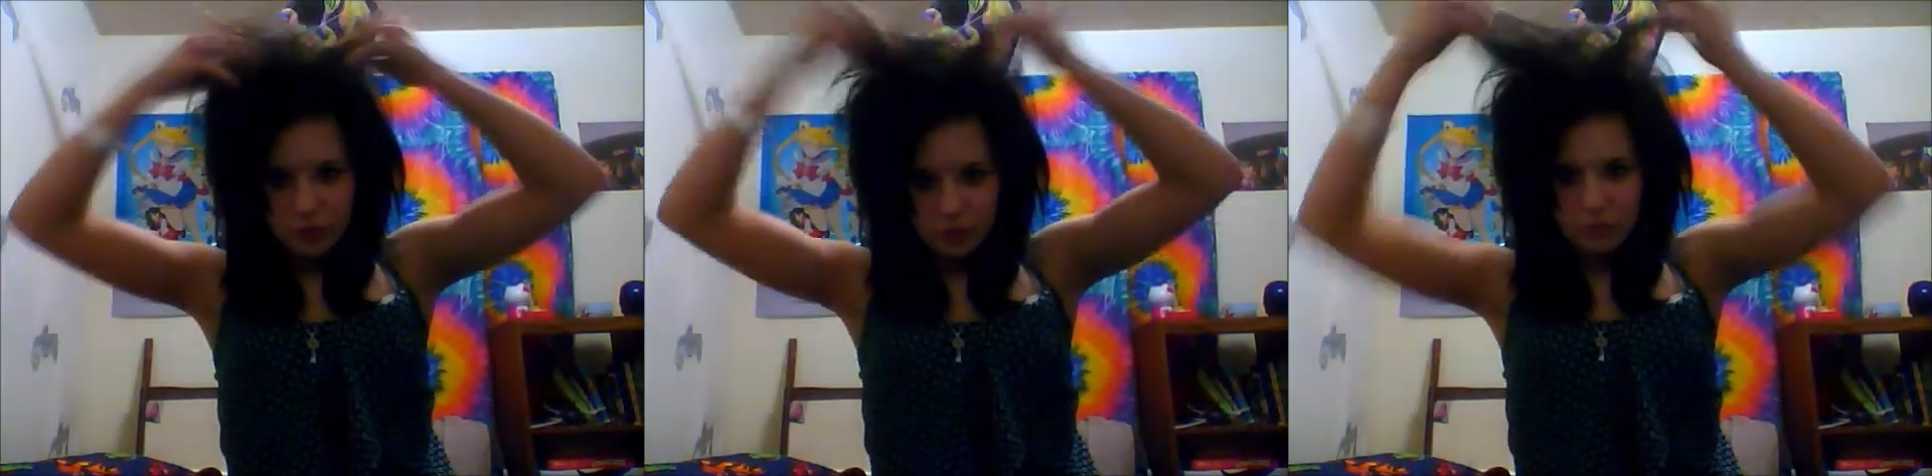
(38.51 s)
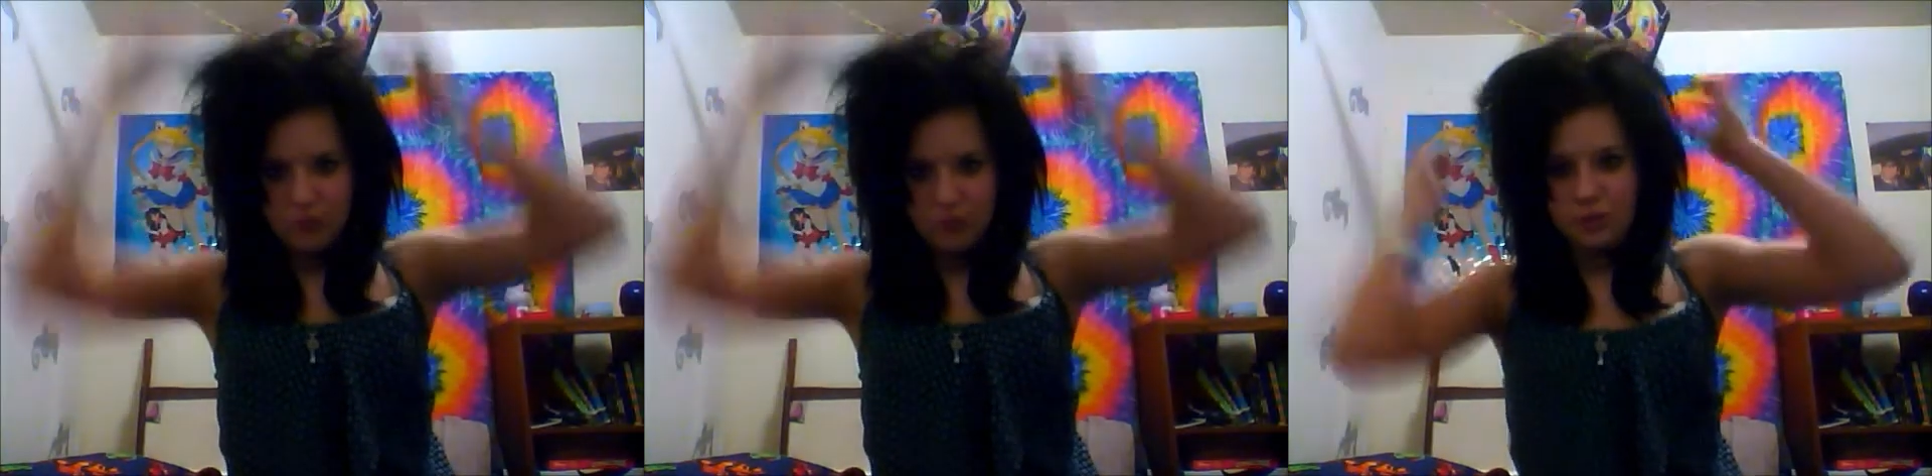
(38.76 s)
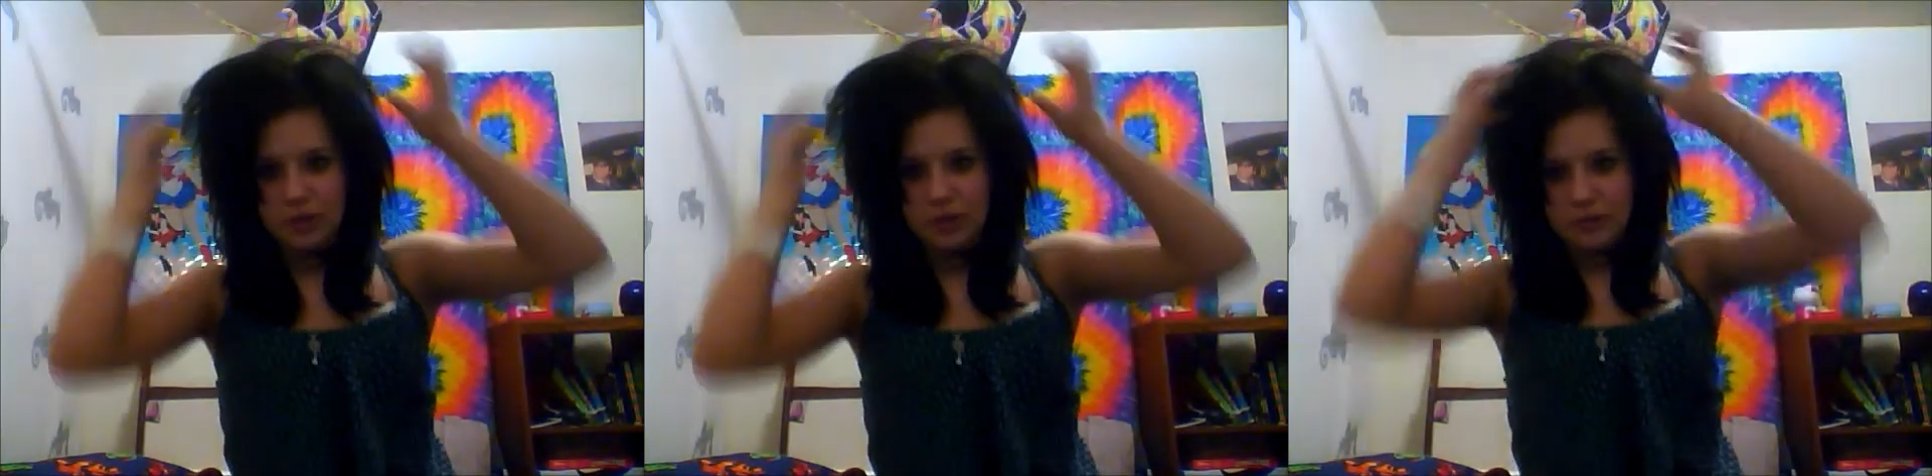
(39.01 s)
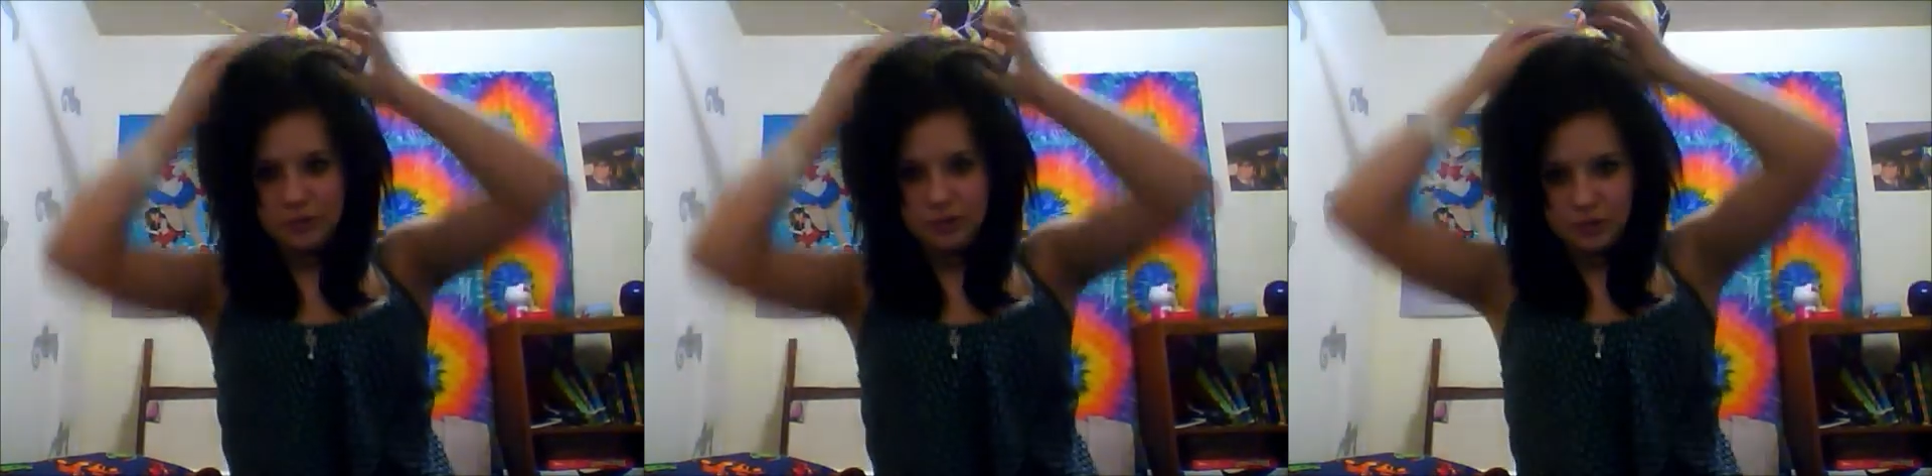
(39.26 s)
but pretty
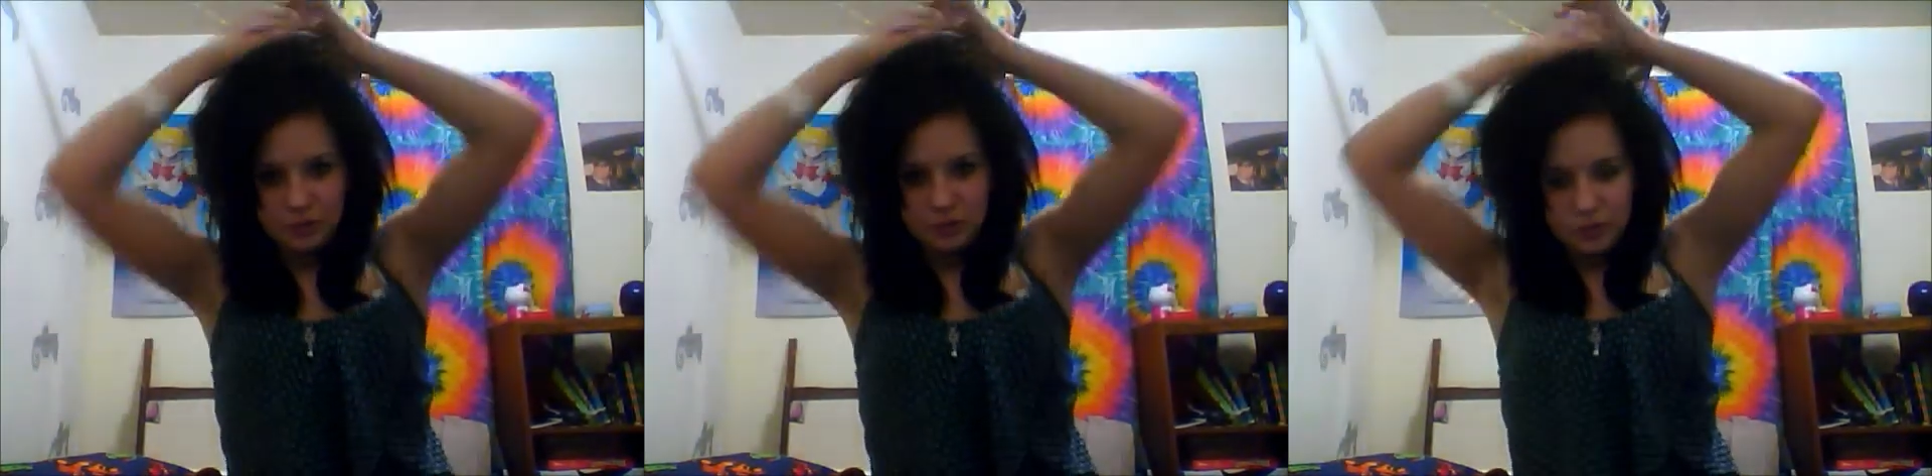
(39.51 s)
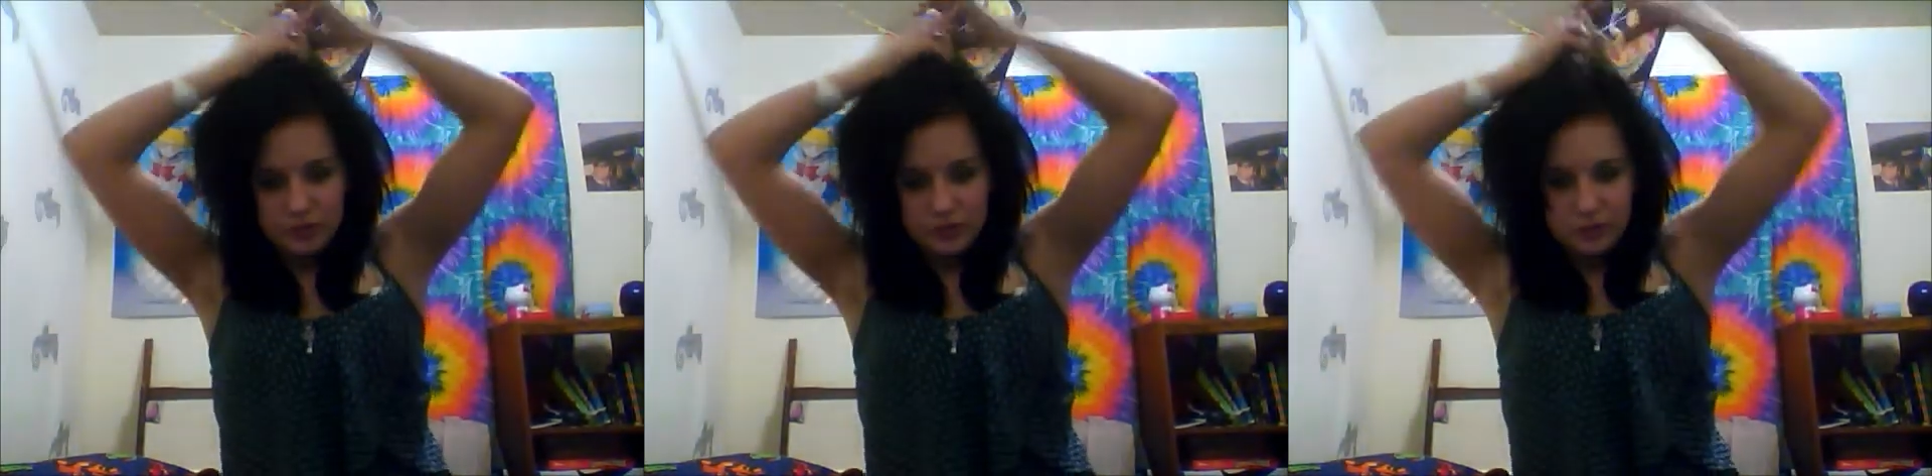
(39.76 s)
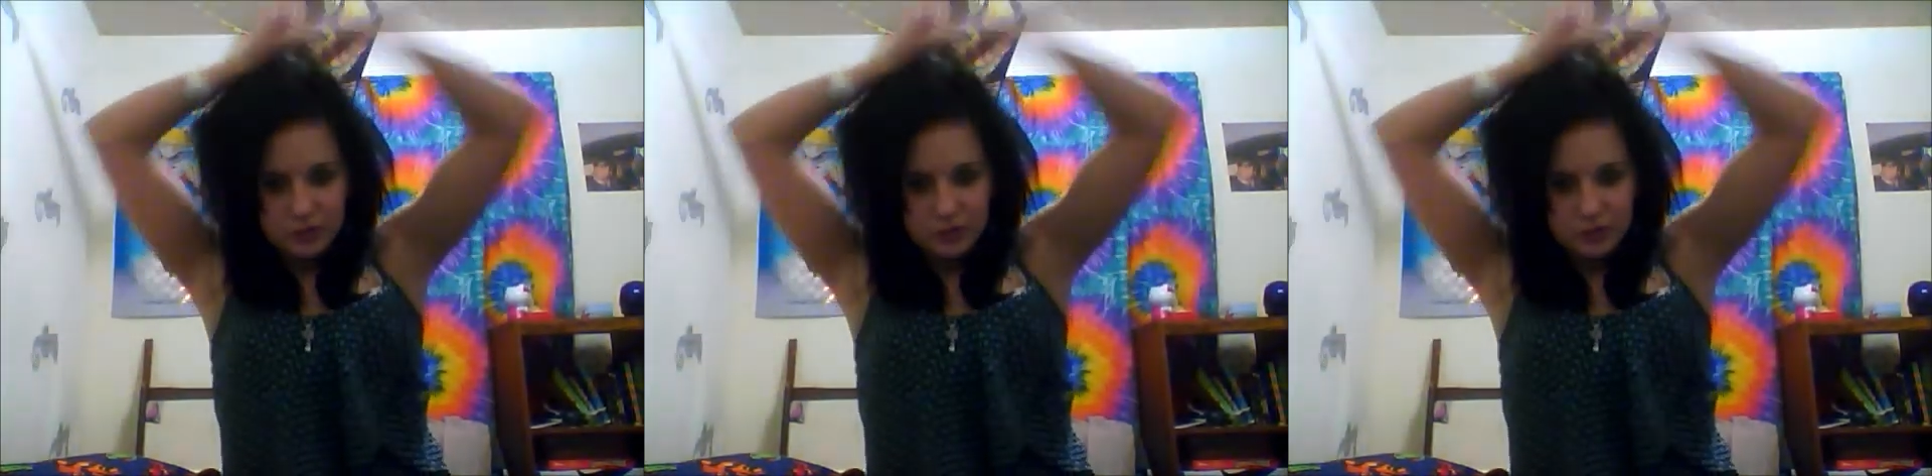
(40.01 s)
much what